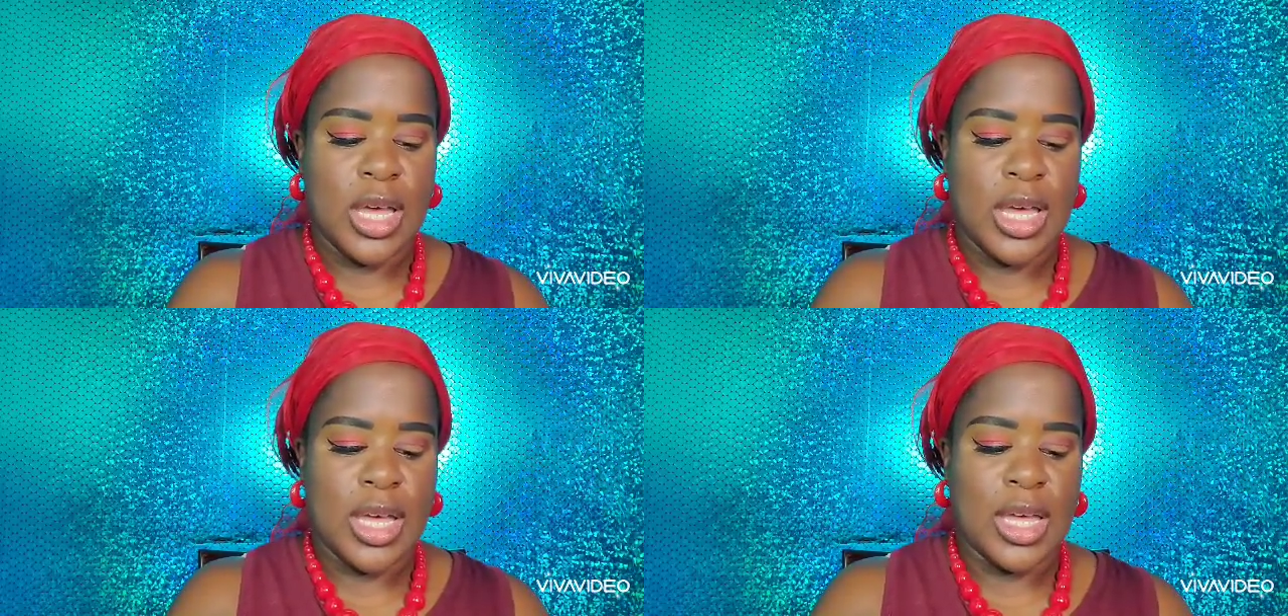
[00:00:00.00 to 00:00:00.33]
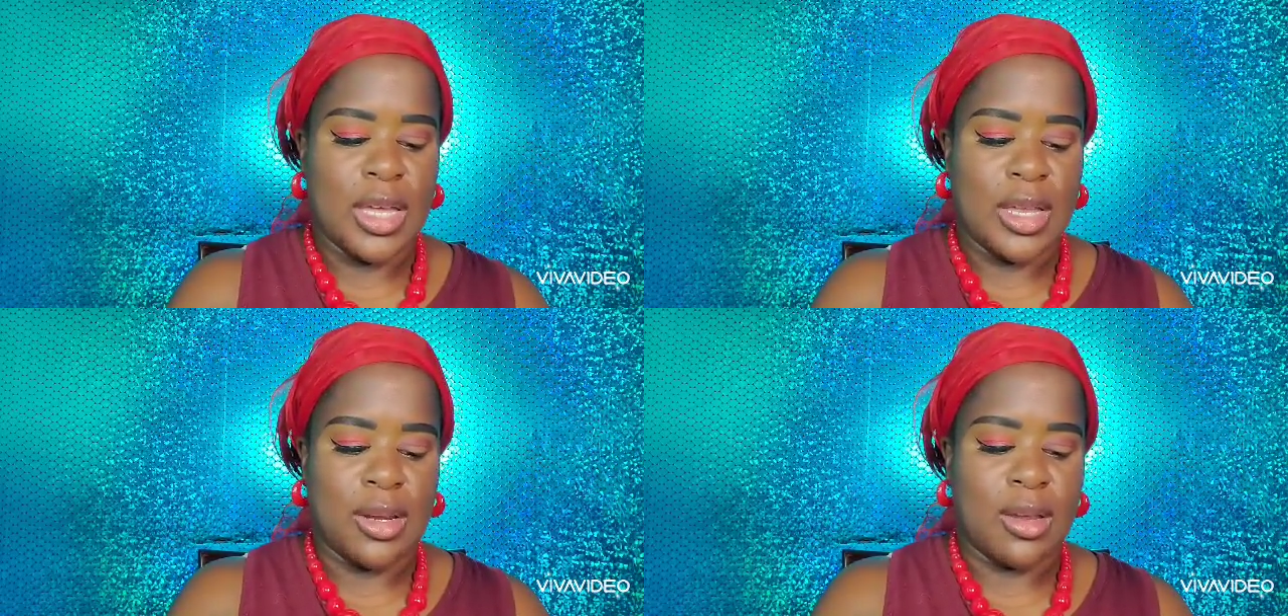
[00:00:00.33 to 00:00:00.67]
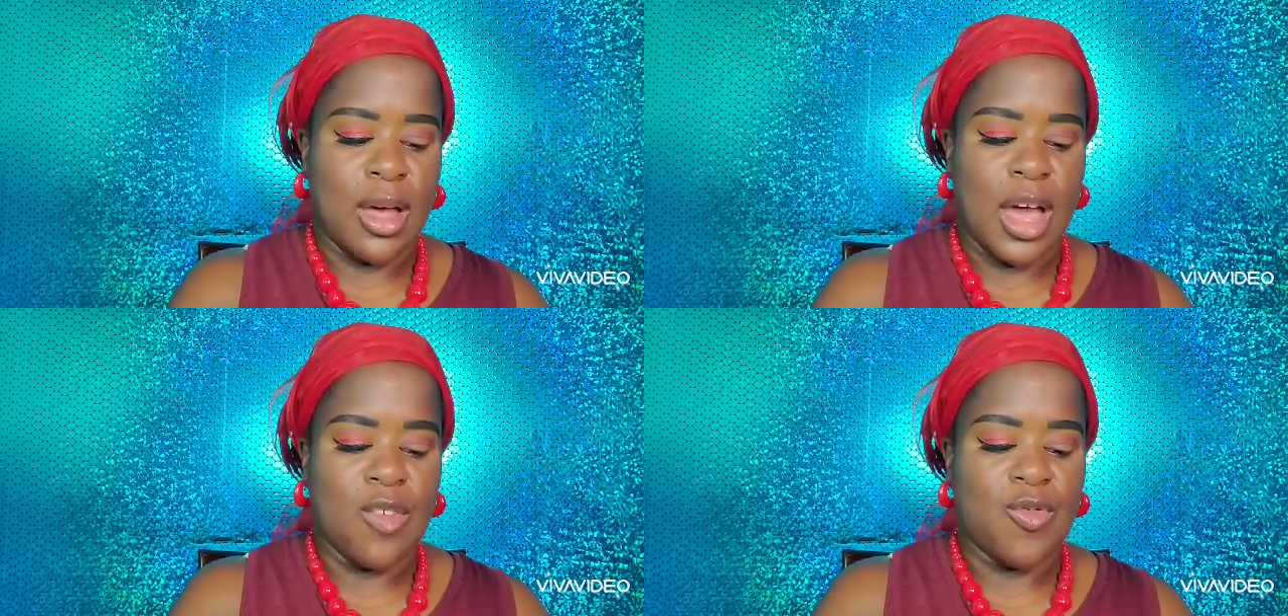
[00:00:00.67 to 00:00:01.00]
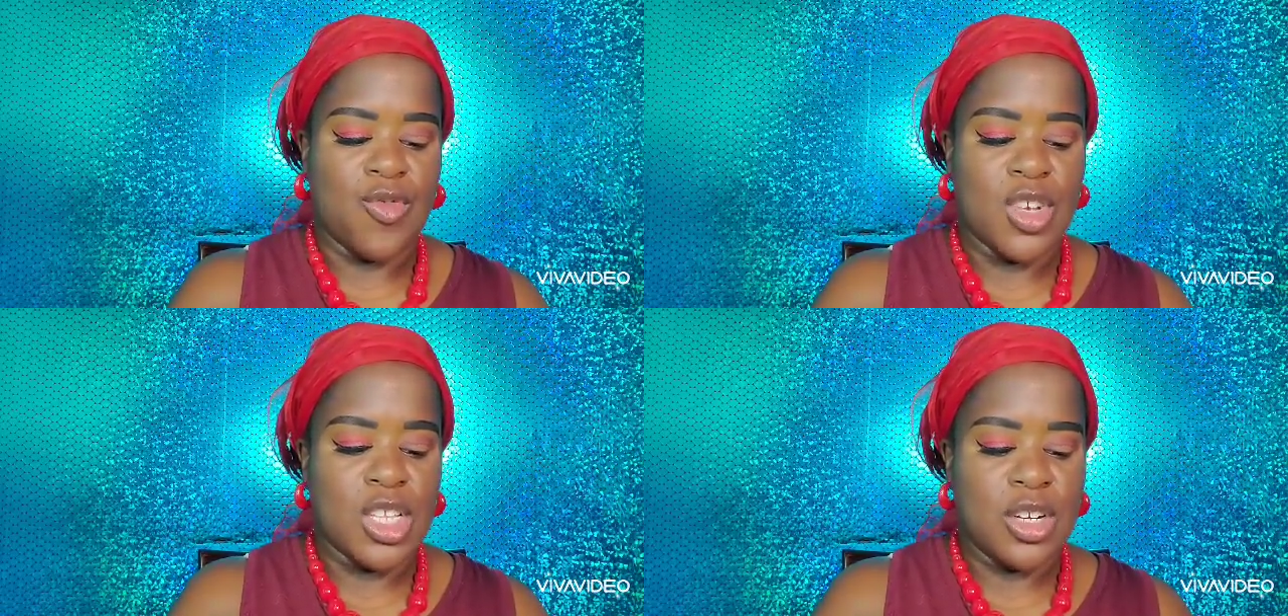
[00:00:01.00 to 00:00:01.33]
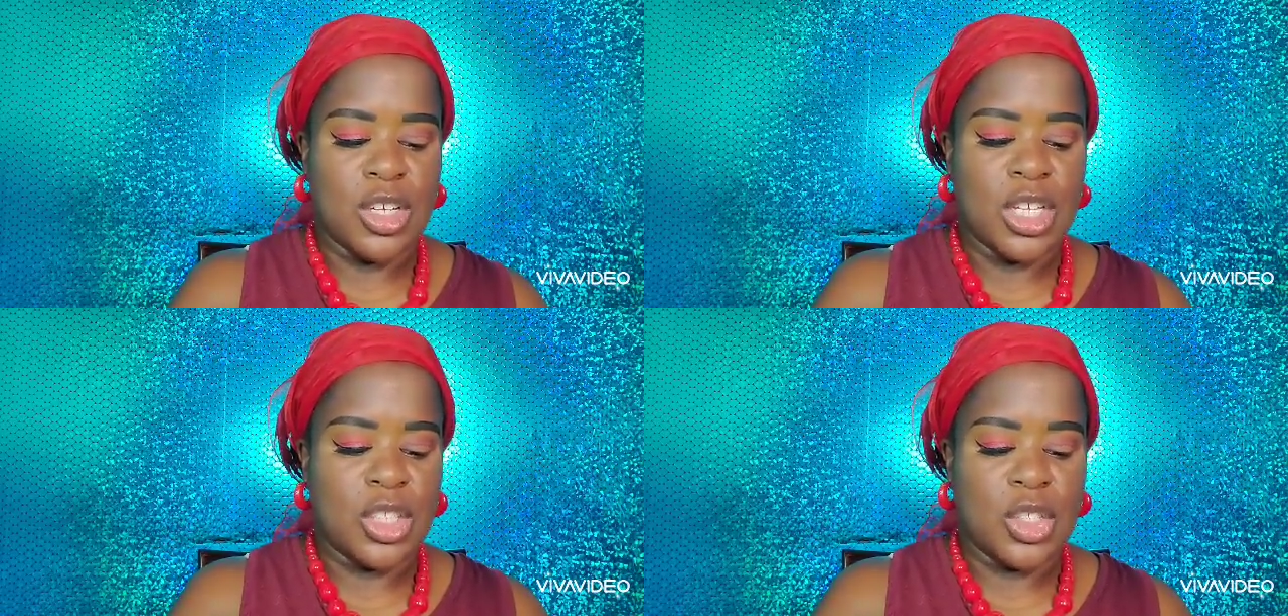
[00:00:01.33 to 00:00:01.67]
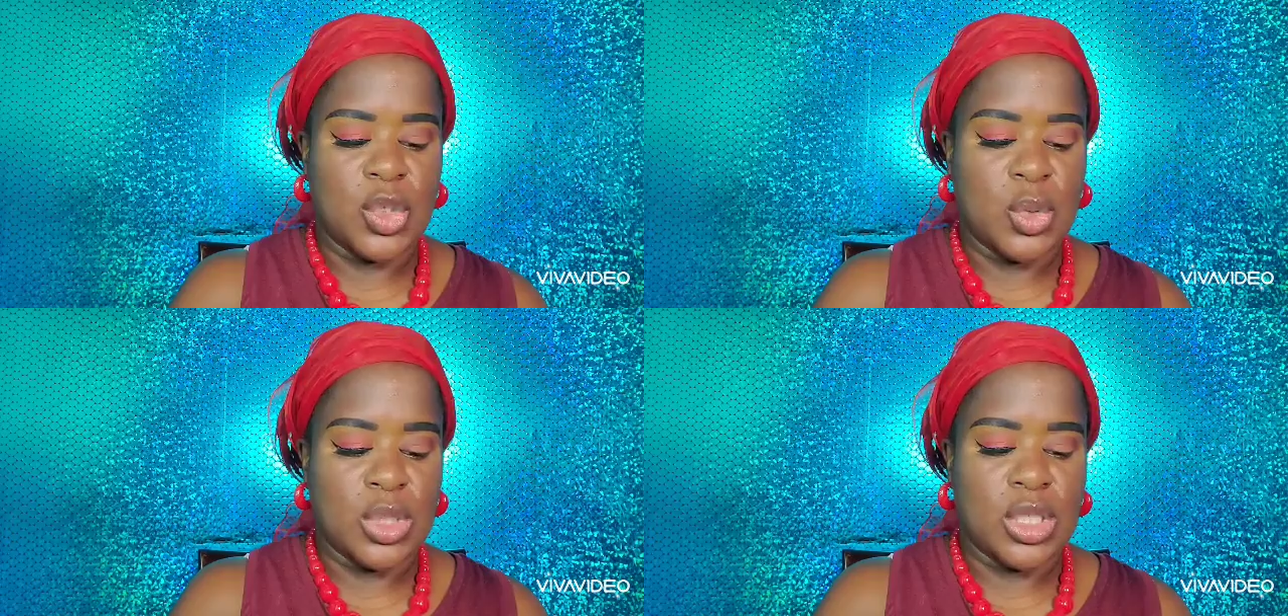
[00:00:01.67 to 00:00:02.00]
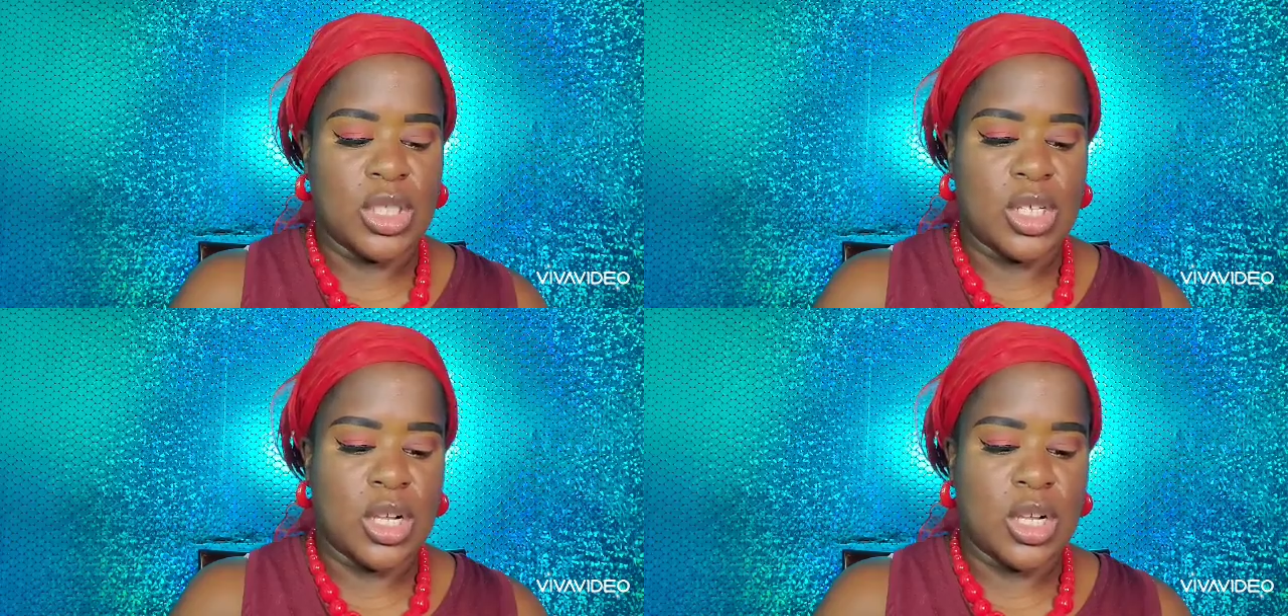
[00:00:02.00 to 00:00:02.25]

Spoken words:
And I really don't get to use these